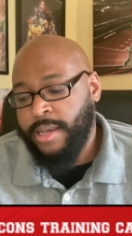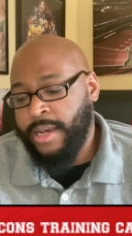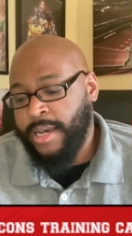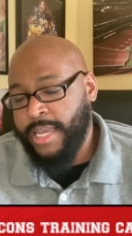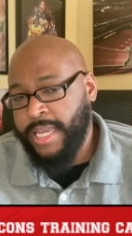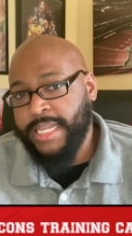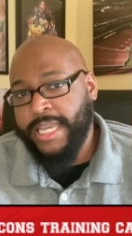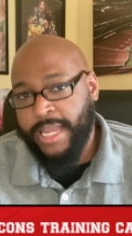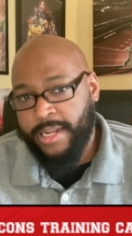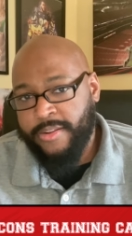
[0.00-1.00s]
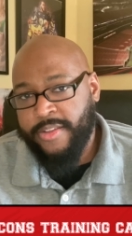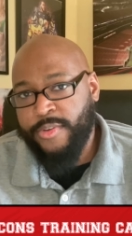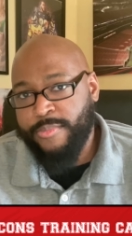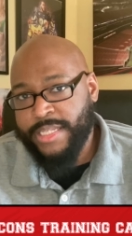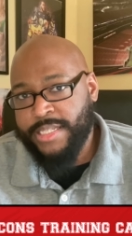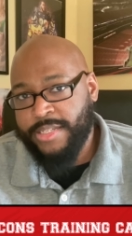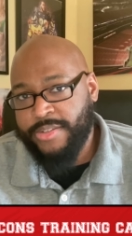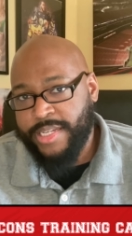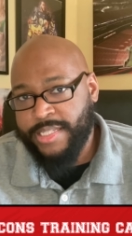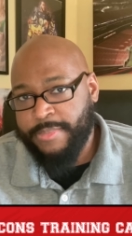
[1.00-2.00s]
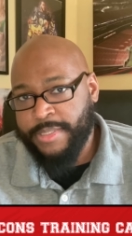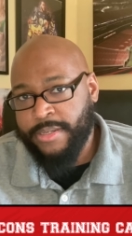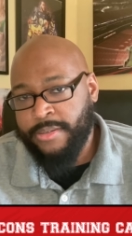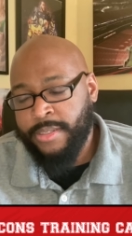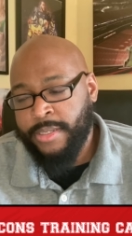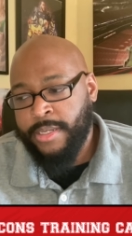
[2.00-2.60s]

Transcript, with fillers: uh, indicated if you missed yesterday's episode